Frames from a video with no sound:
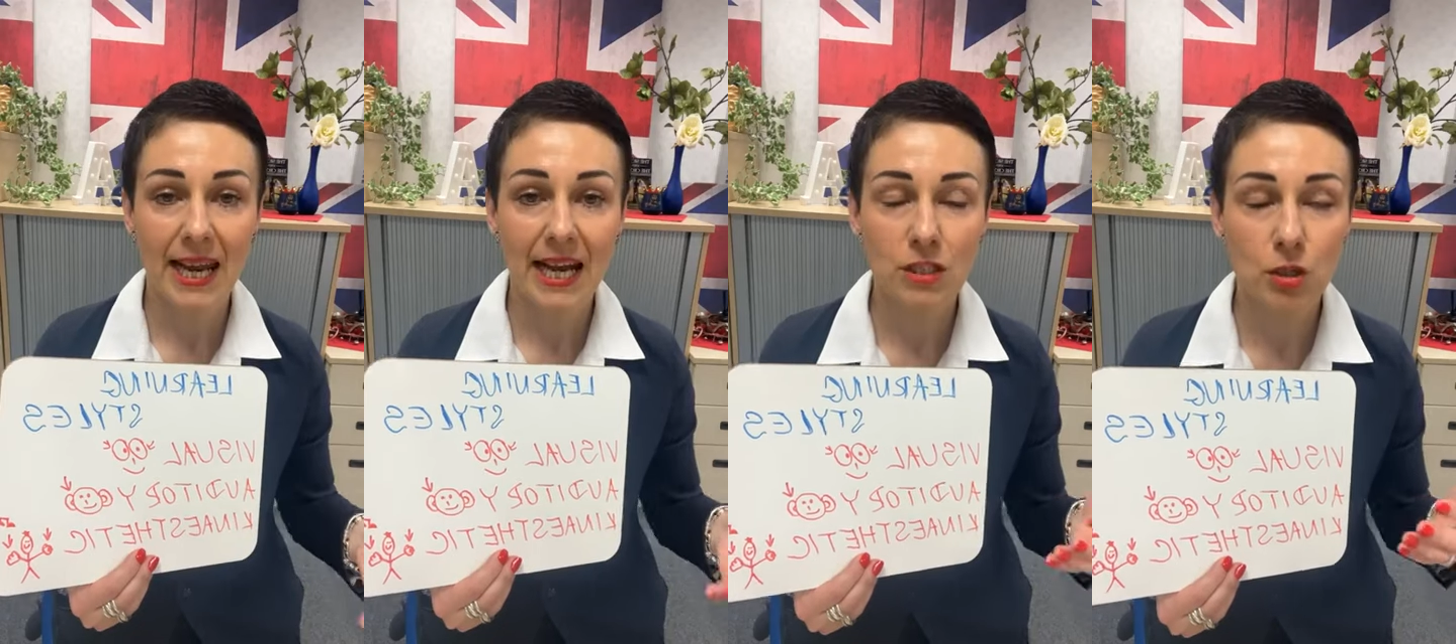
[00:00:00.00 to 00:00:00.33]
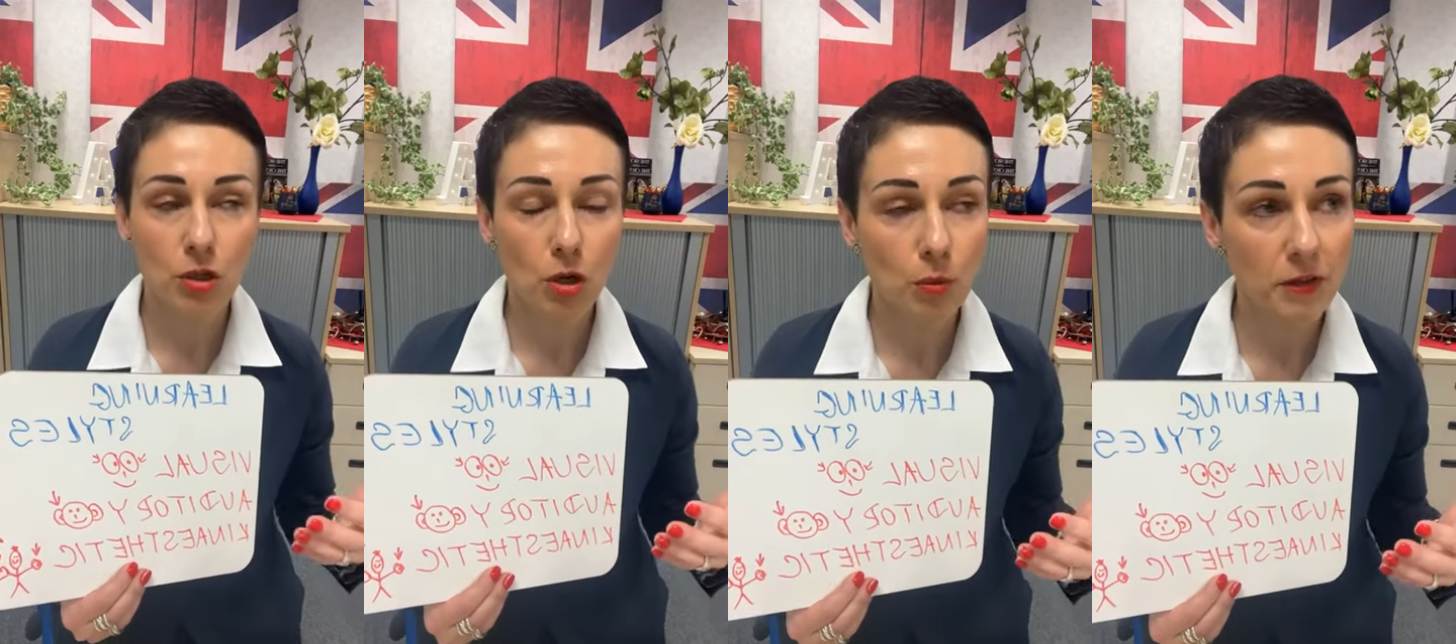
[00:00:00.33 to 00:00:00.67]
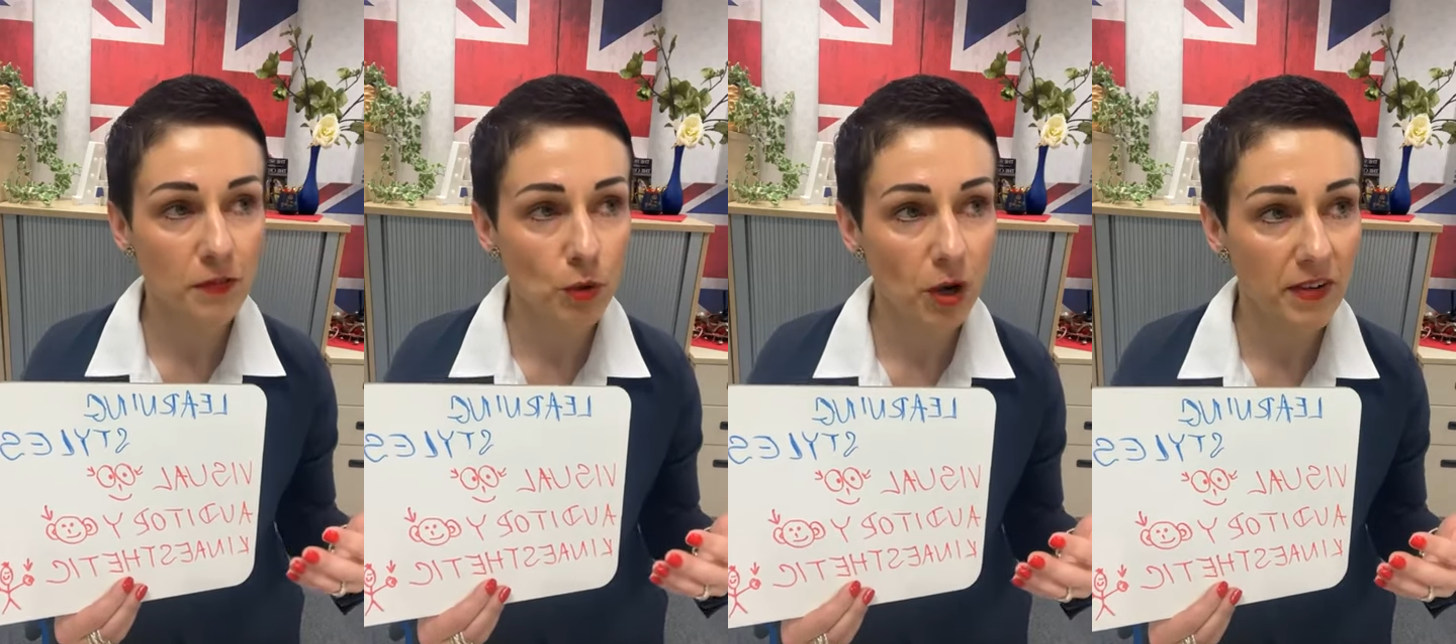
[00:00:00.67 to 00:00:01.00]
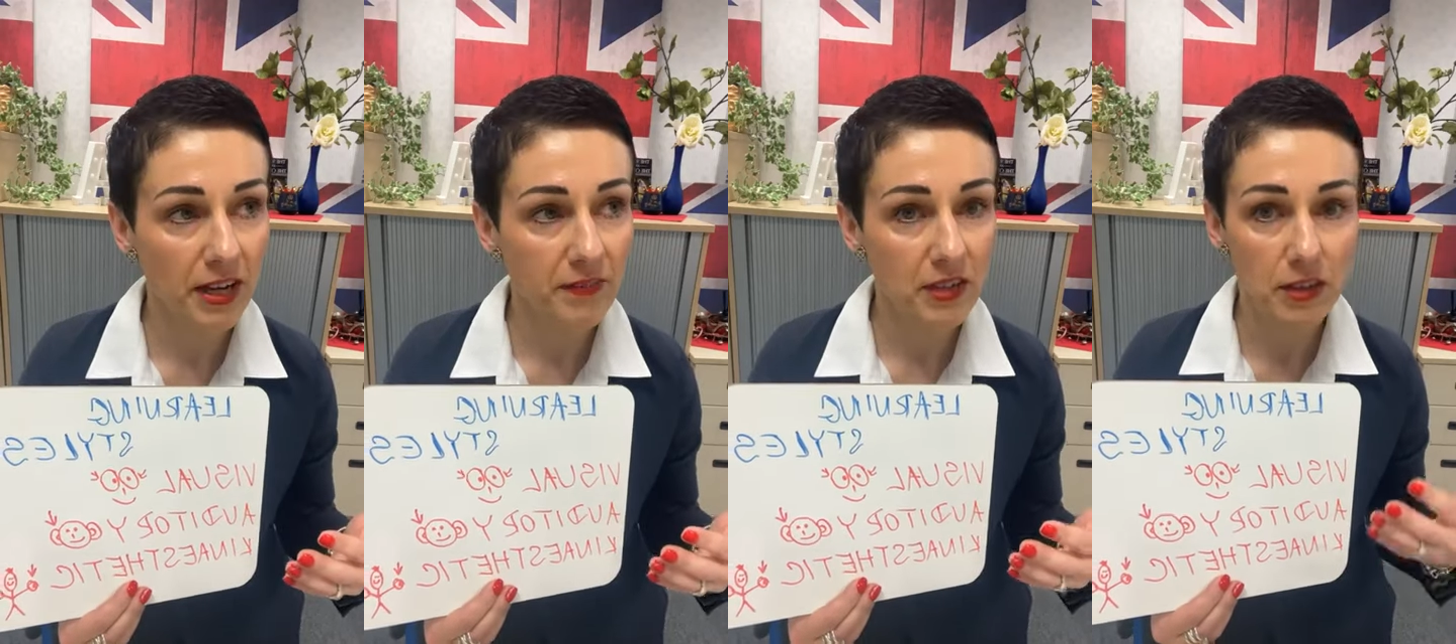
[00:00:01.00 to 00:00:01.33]
And I don't know if you
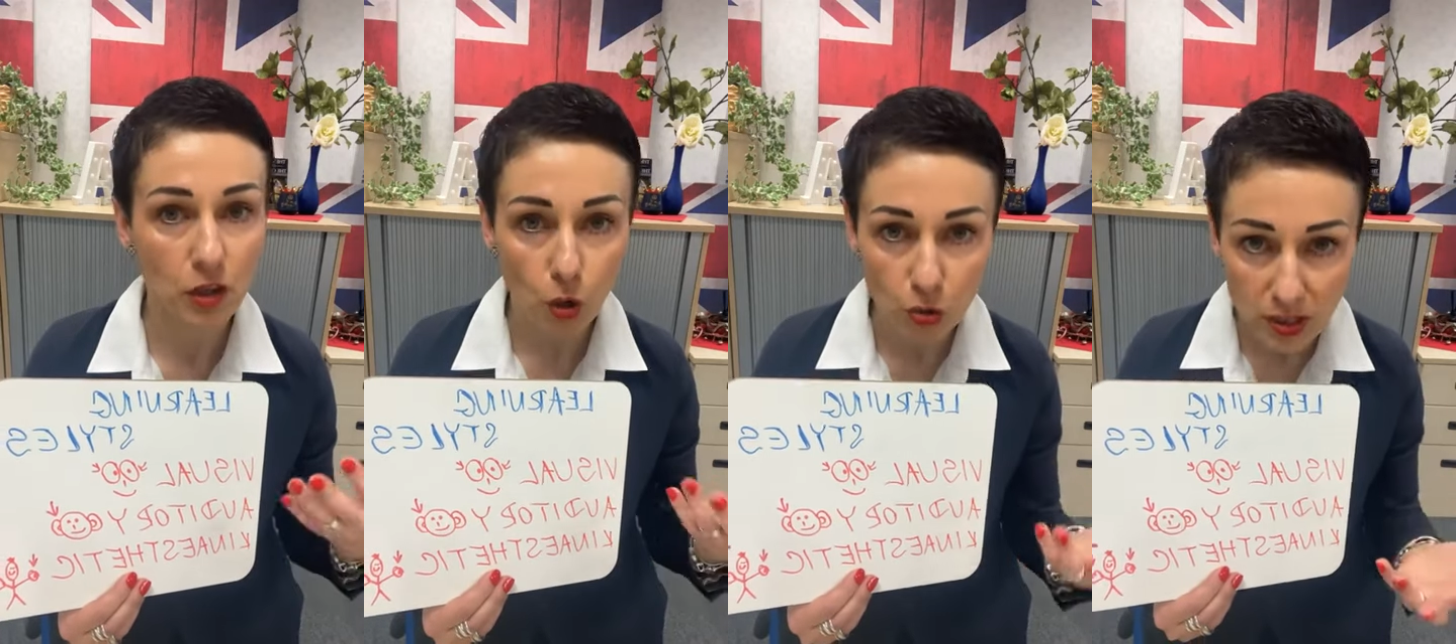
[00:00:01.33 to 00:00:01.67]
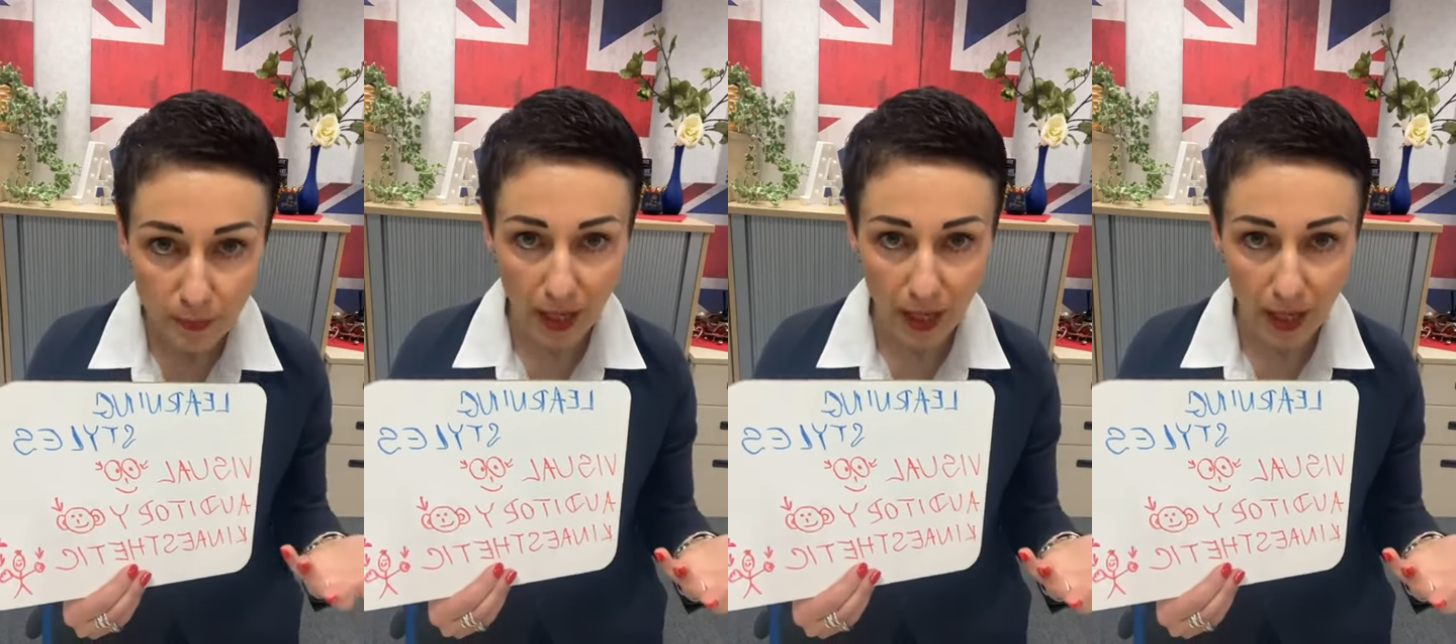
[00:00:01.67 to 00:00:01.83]
have ever thought